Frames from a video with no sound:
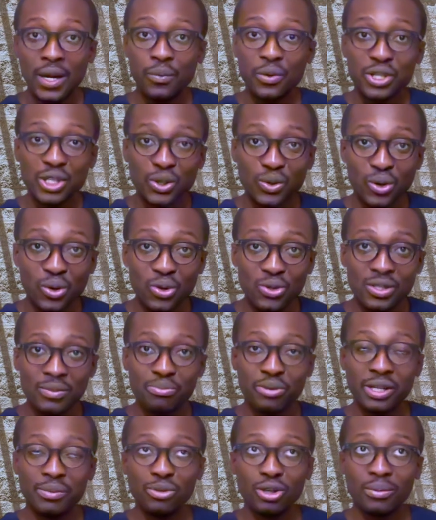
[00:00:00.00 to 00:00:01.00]
which equals
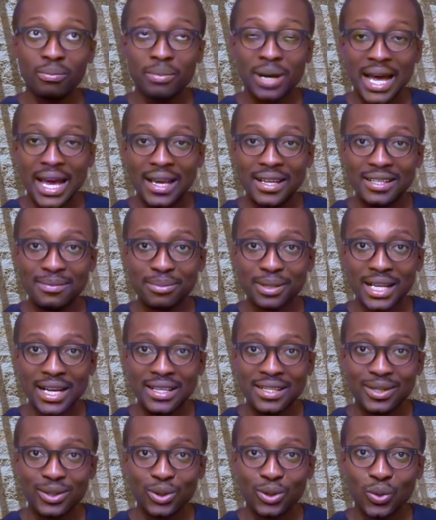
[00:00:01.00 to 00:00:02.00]
premium buyers
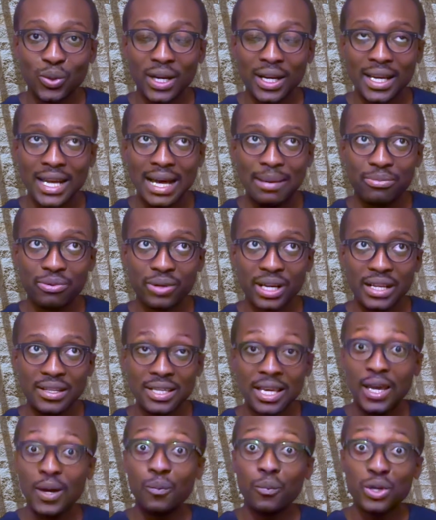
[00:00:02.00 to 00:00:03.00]
plus lower cap rate,